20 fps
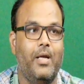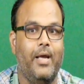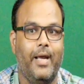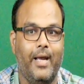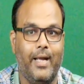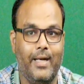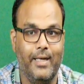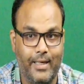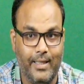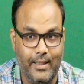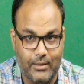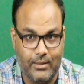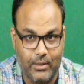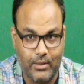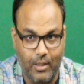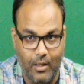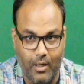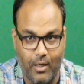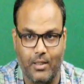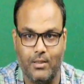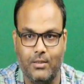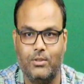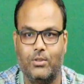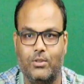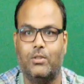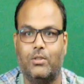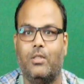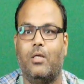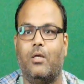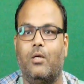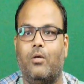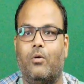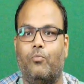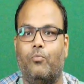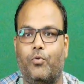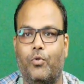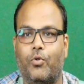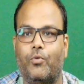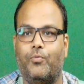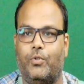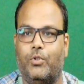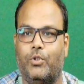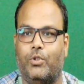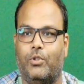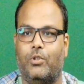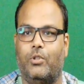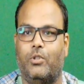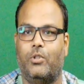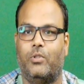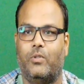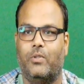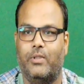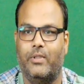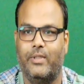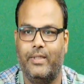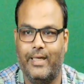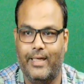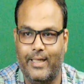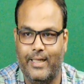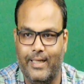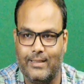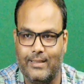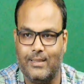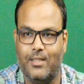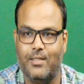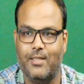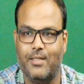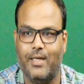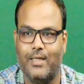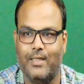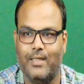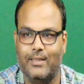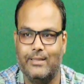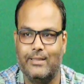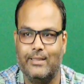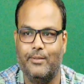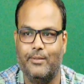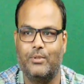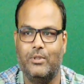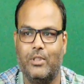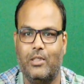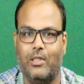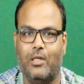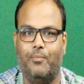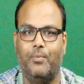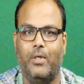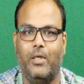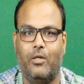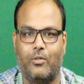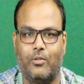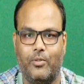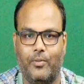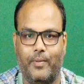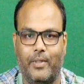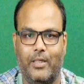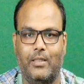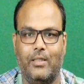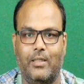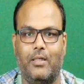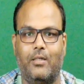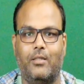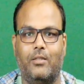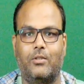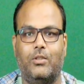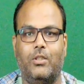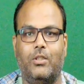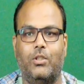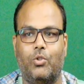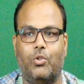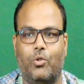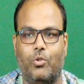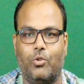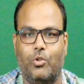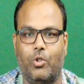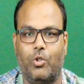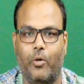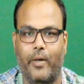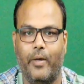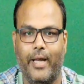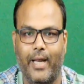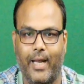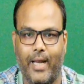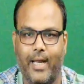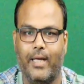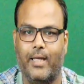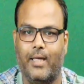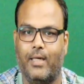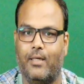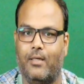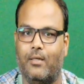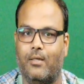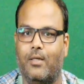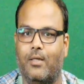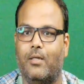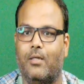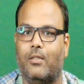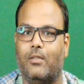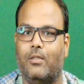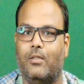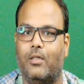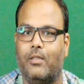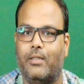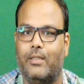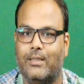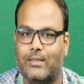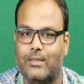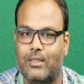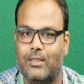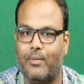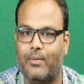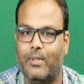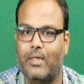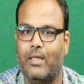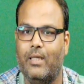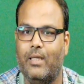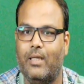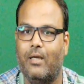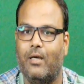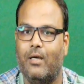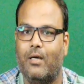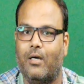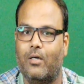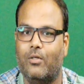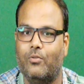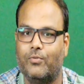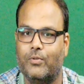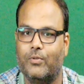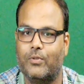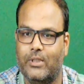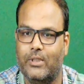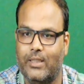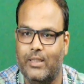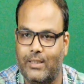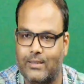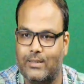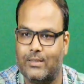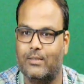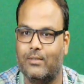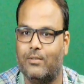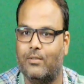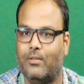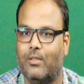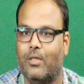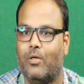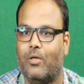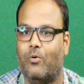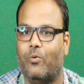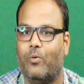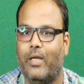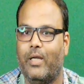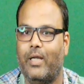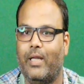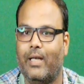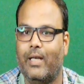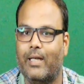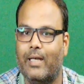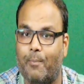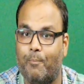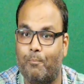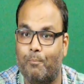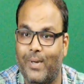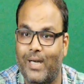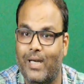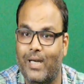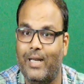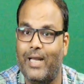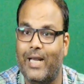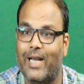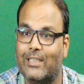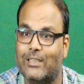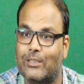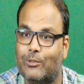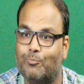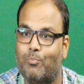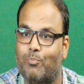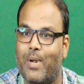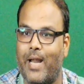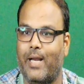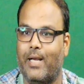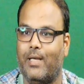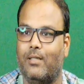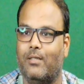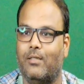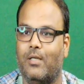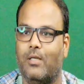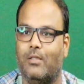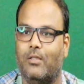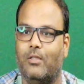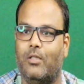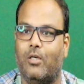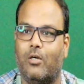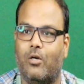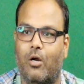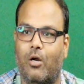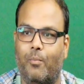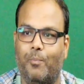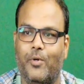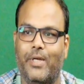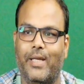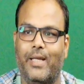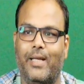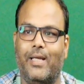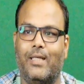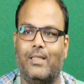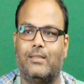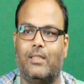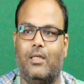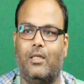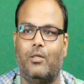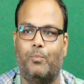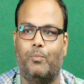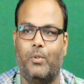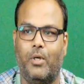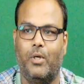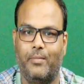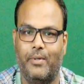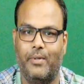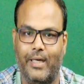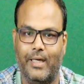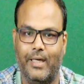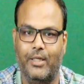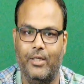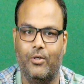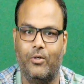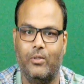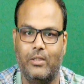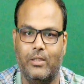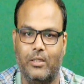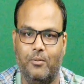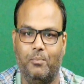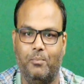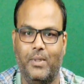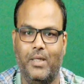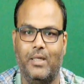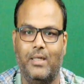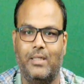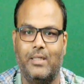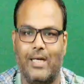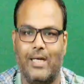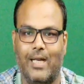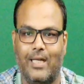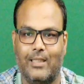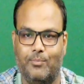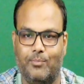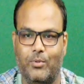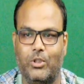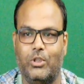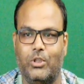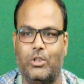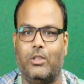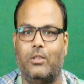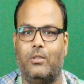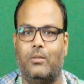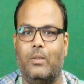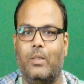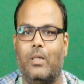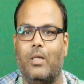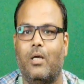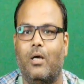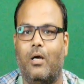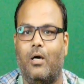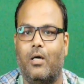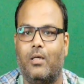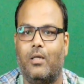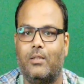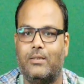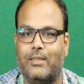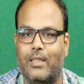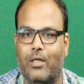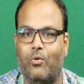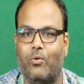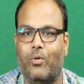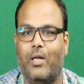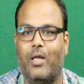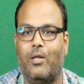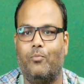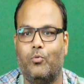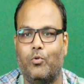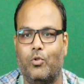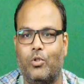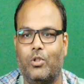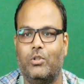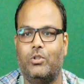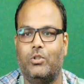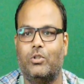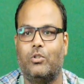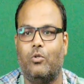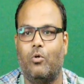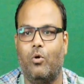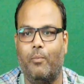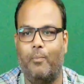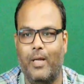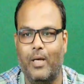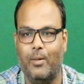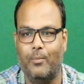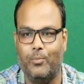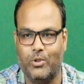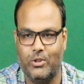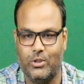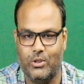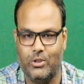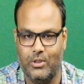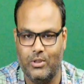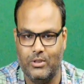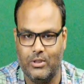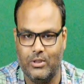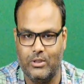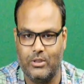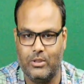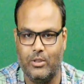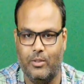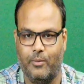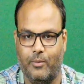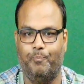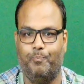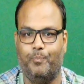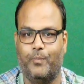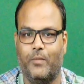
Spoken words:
Heinrich Hertz proved radiation and reception of electromagnetic energy through the air. The discovery of this will rapidly expand the communication from radio, TV transmission or cellular phones global positioning system.